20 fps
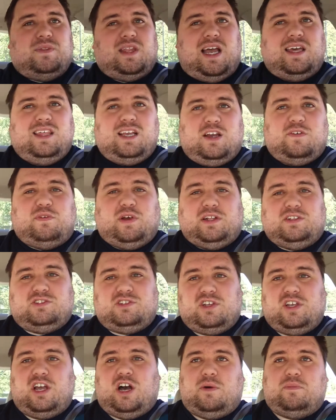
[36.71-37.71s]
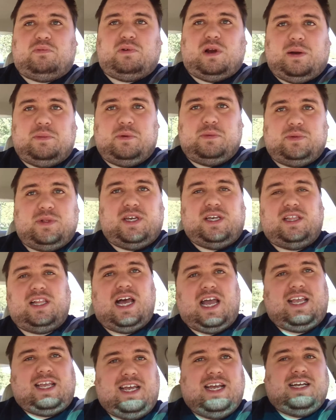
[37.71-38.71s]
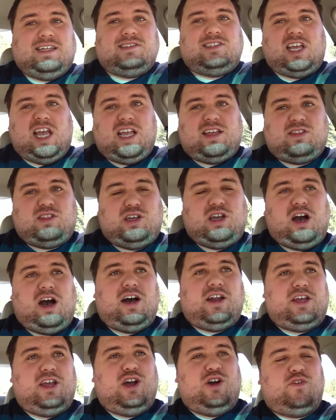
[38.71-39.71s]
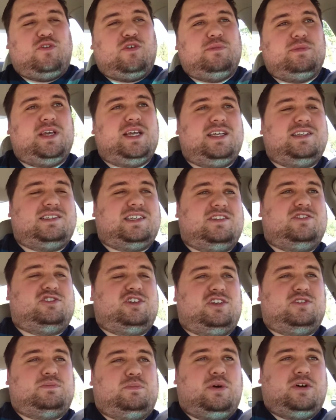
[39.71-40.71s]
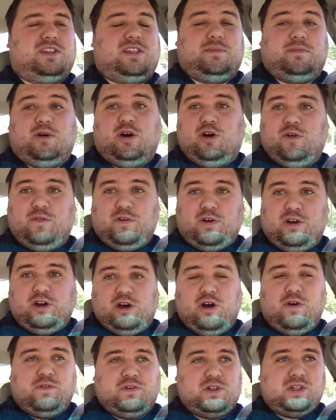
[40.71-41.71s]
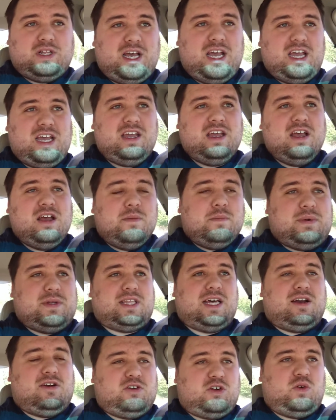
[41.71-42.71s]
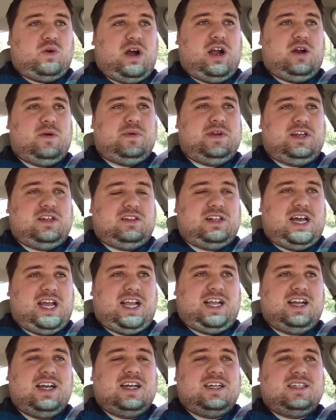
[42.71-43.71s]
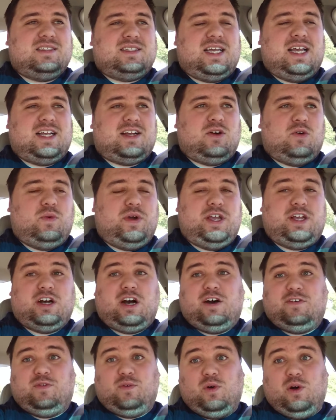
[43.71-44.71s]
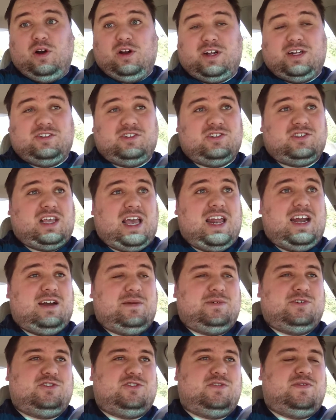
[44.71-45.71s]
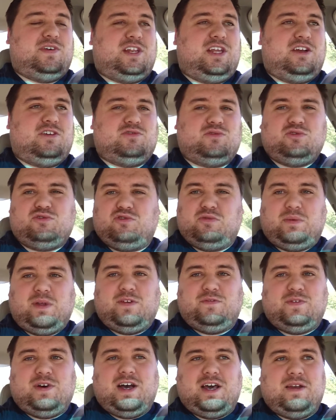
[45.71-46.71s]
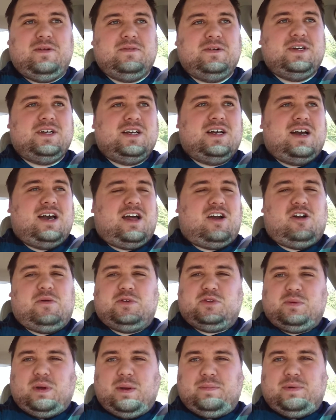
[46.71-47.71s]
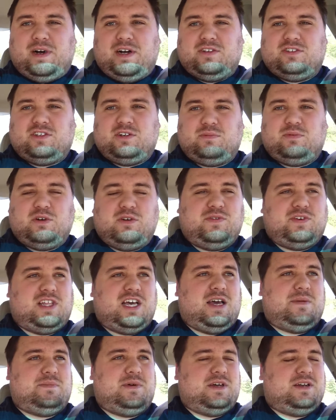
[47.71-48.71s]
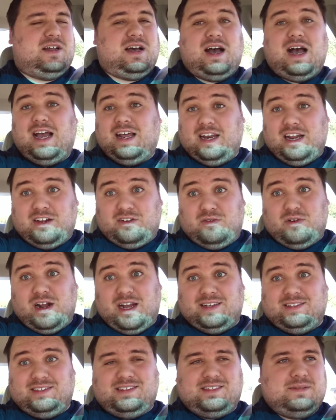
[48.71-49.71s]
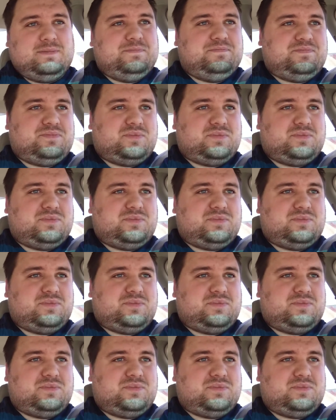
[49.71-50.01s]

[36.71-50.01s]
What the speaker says: I think eventually I'll probably take the audio from these and just put them over an overlay, but that'll require me to take a week off work and just edit a bunch of videos, which would be fun. I don't know how much my boss would approve of that, but I digress.